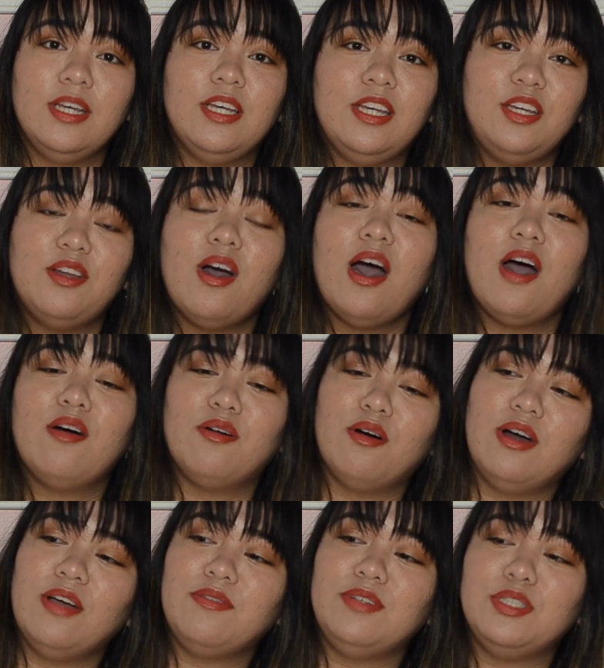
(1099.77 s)
You know how
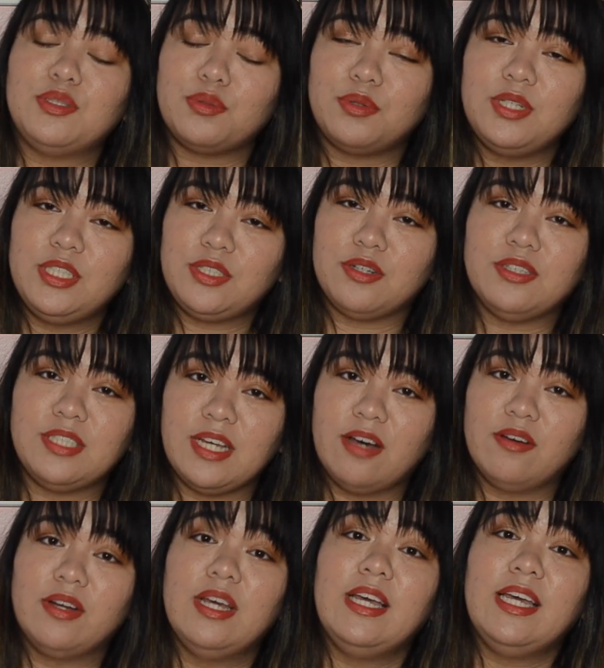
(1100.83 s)
every story starts
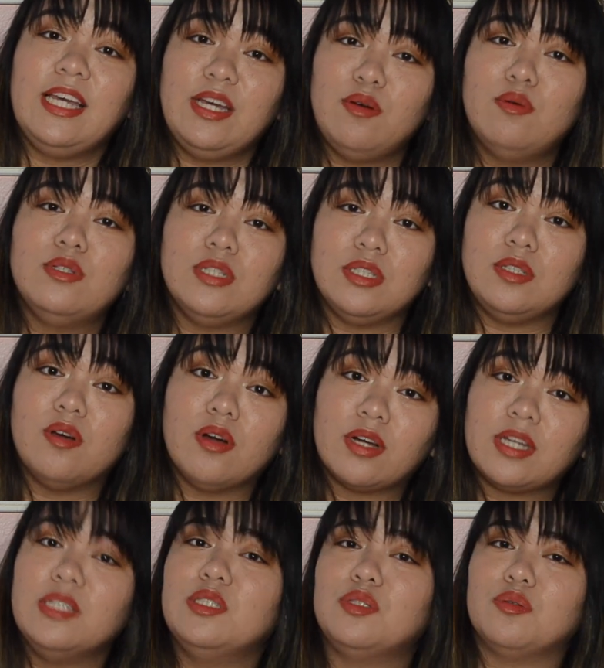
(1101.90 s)
out? It was a dark
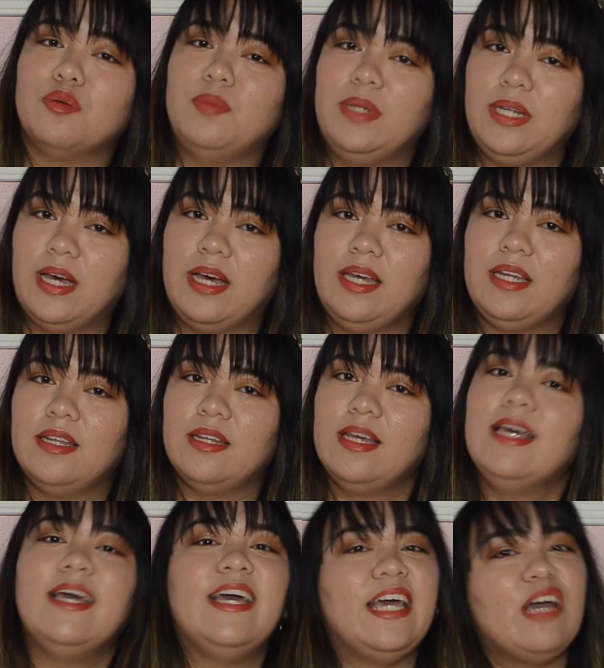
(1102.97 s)
and stormy night.
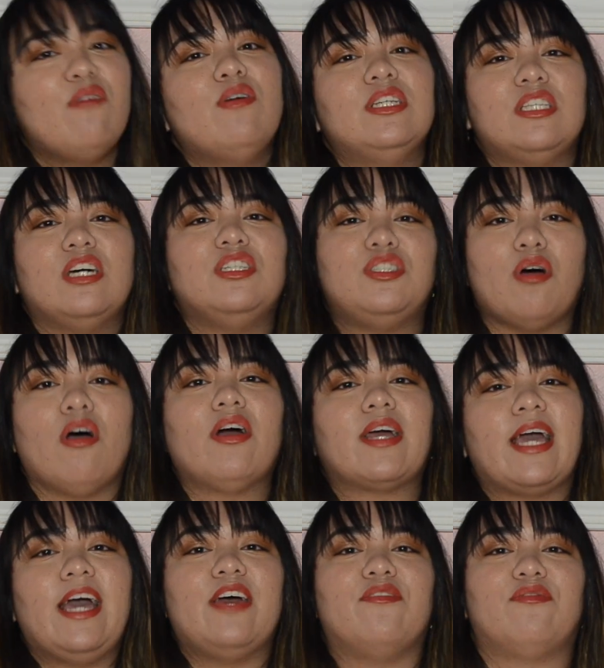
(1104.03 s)
It was a dark
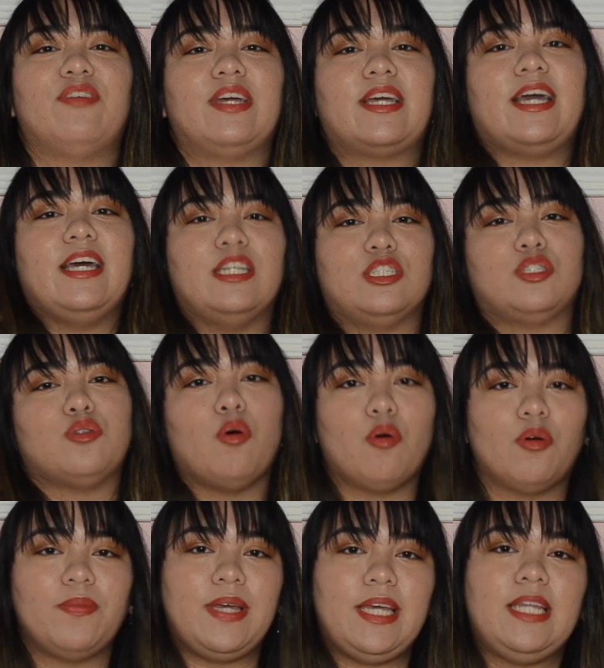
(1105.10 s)
and freaking
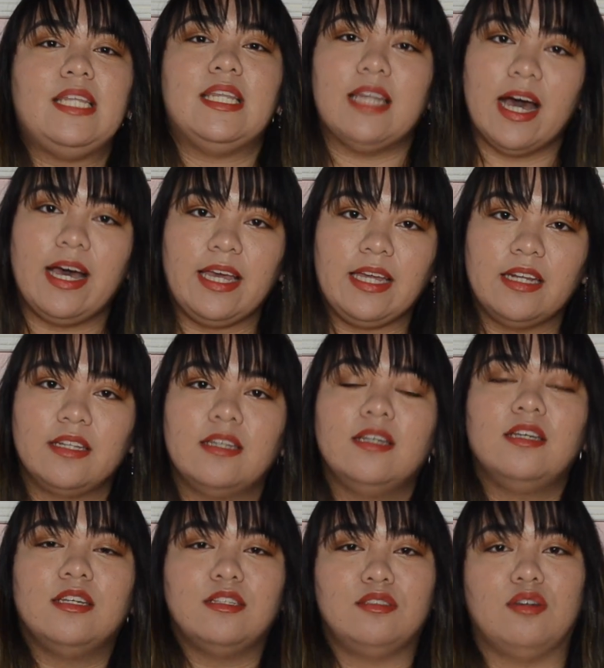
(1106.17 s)
stormy night.
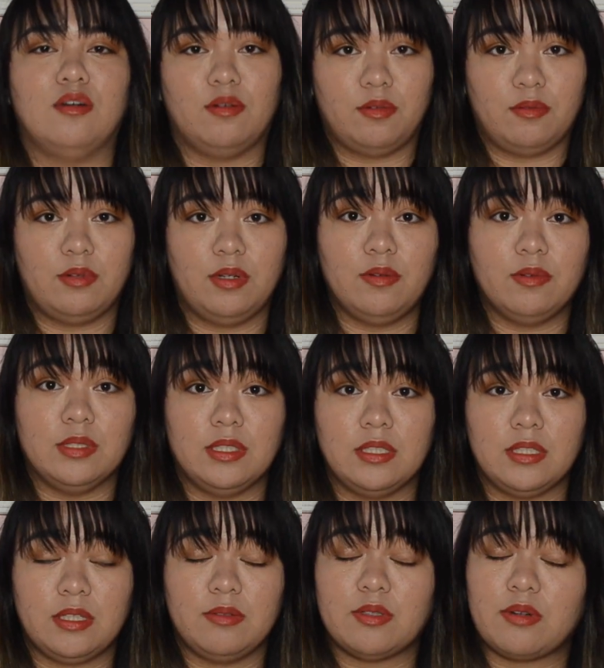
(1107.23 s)
So it was
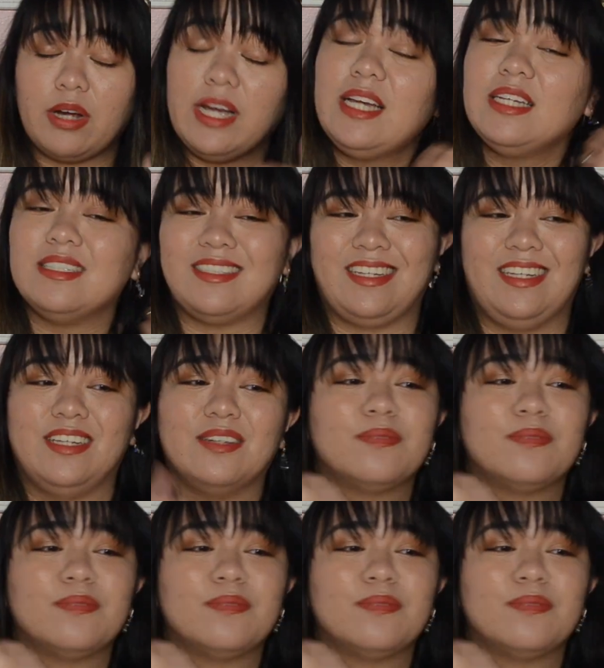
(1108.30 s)
crazy.